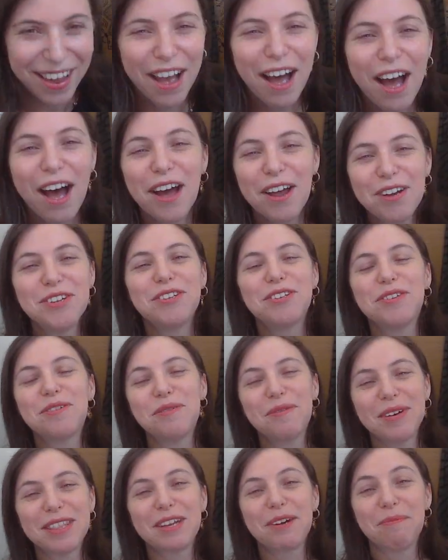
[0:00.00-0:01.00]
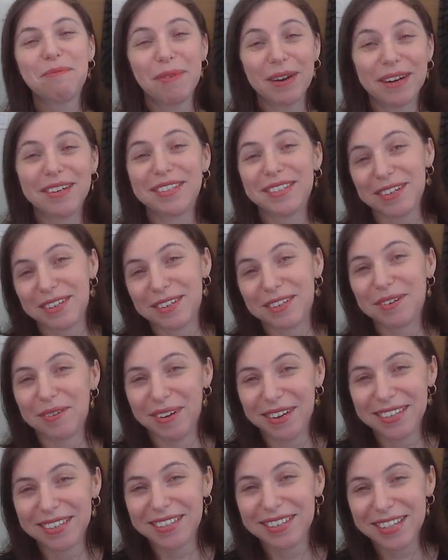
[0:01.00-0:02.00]
undo what their parents are
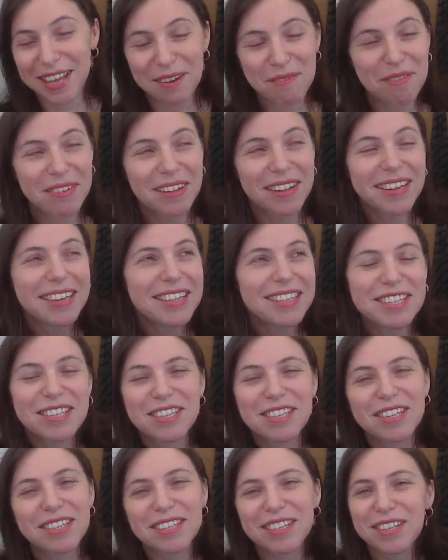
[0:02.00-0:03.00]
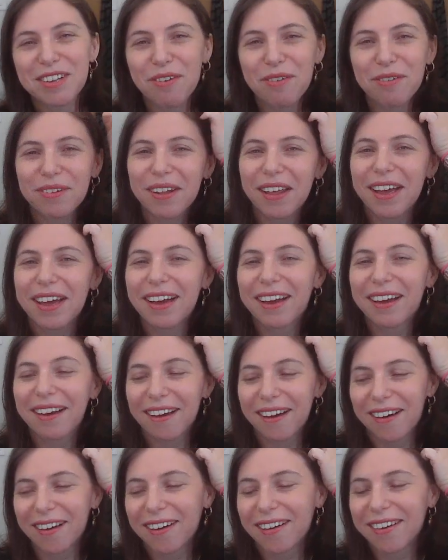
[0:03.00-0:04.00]
doing to them. It's so
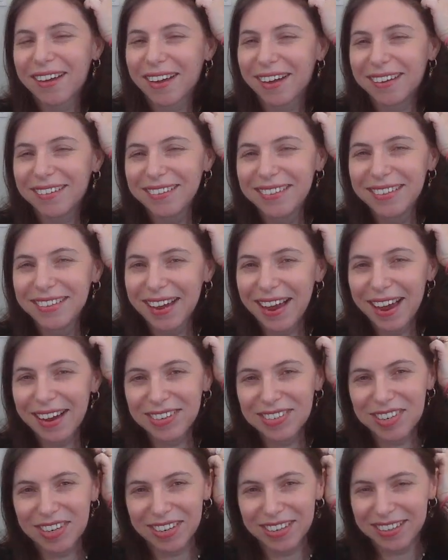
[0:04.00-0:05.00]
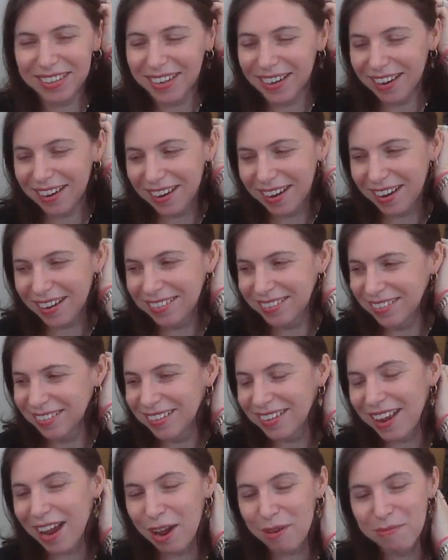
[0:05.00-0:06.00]
okay, yeah, sure, all right.
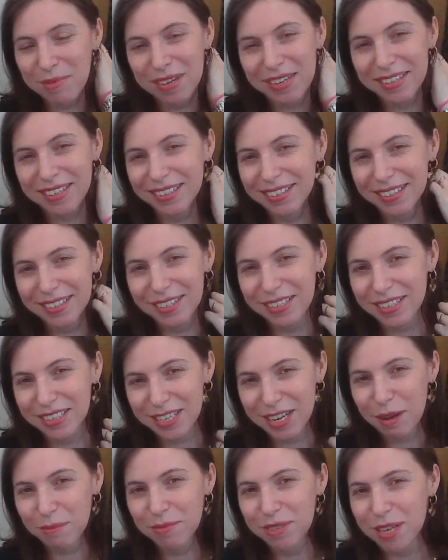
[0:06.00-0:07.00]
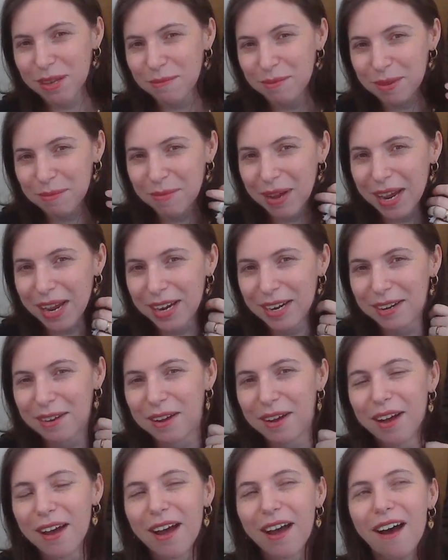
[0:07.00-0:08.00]
I mean, the attempts can be made.
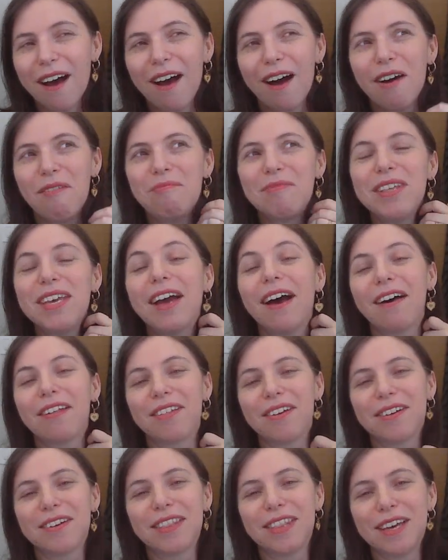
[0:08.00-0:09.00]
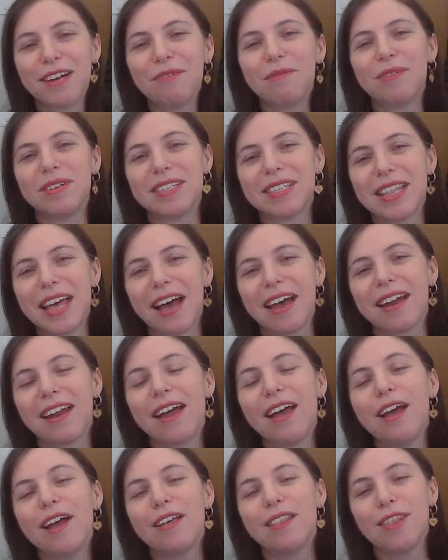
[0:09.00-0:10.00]
The other thing was that
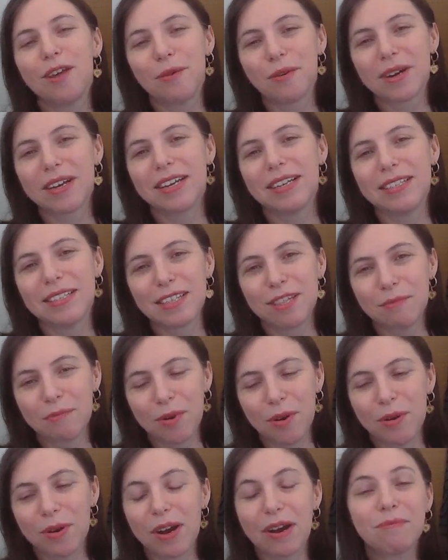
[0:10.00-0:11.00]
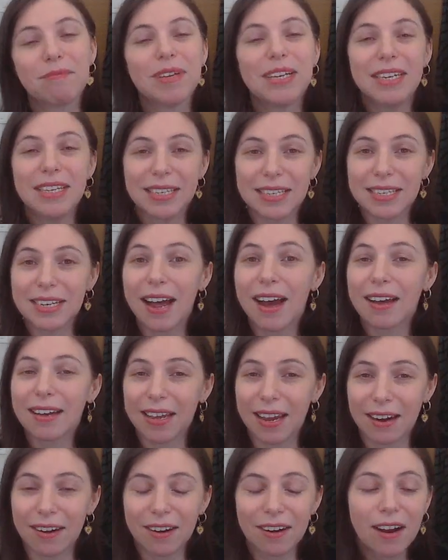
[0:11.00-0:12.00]
there were kids in the program. He did not
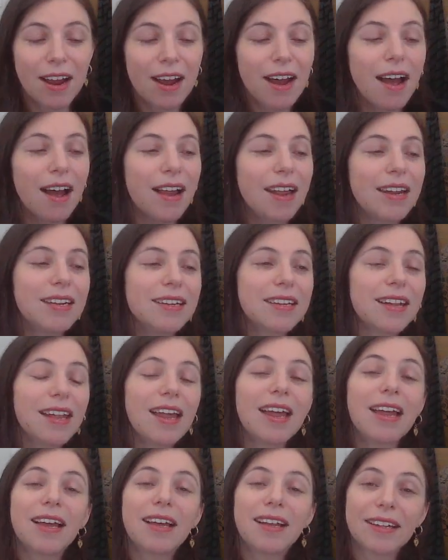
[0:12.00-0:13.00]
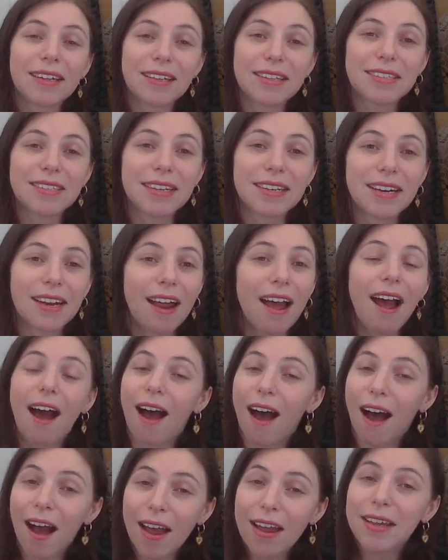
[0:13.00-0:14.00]
care. And listen,
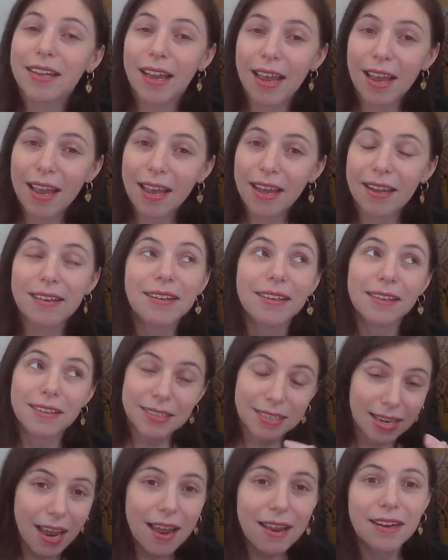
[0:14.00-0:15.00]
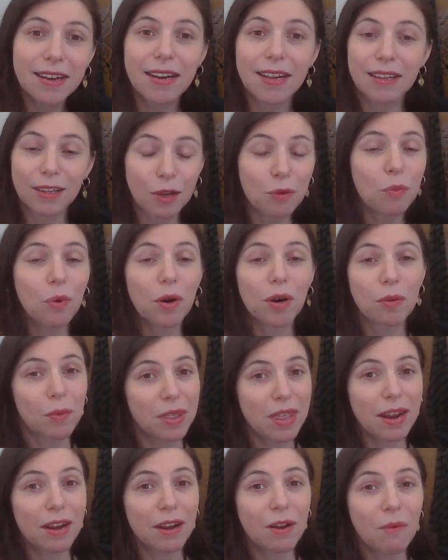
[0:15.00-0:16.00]
I can technically work with
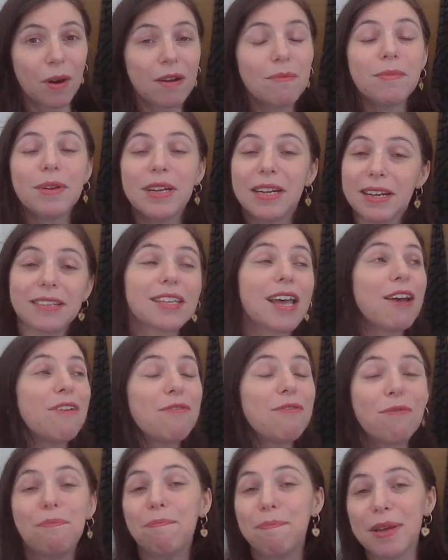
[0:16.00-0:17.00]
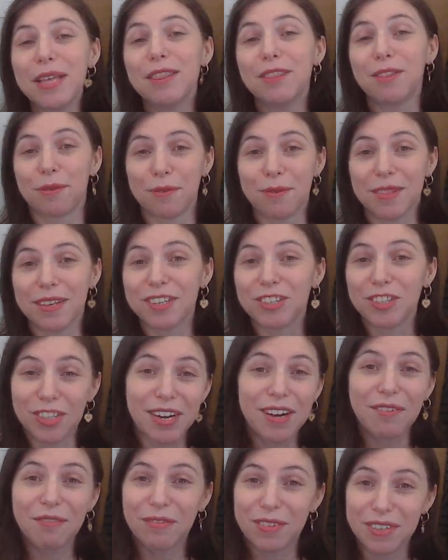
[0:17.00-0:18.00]
anyone because I've been through the
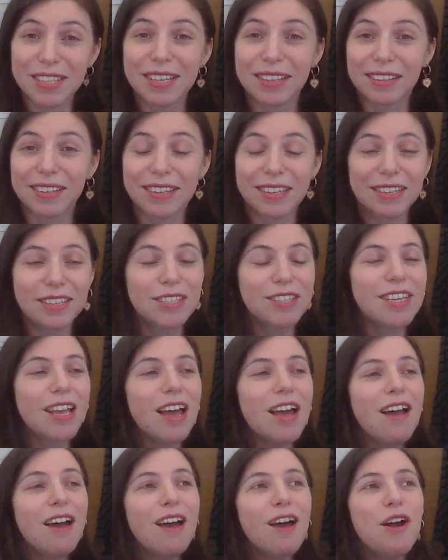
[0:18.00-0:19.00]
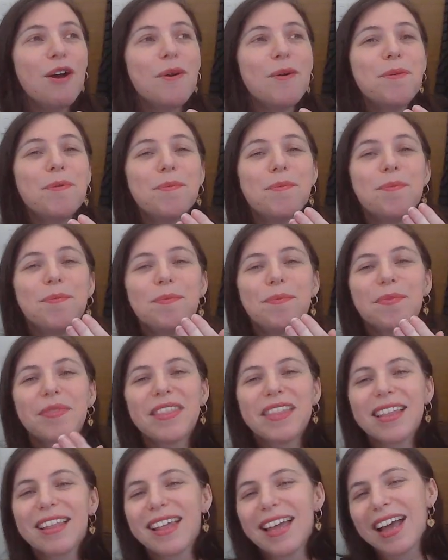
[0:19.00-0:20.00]
shit facilities.
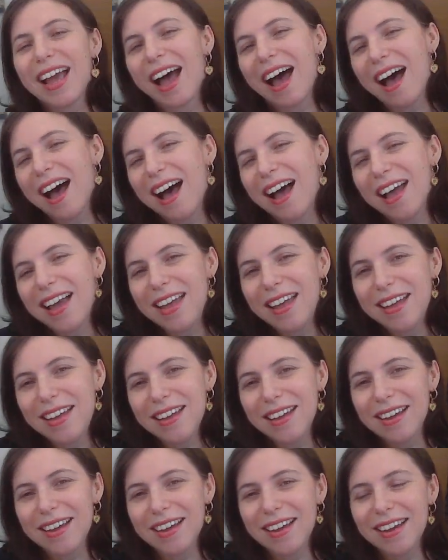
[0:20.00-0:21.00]
I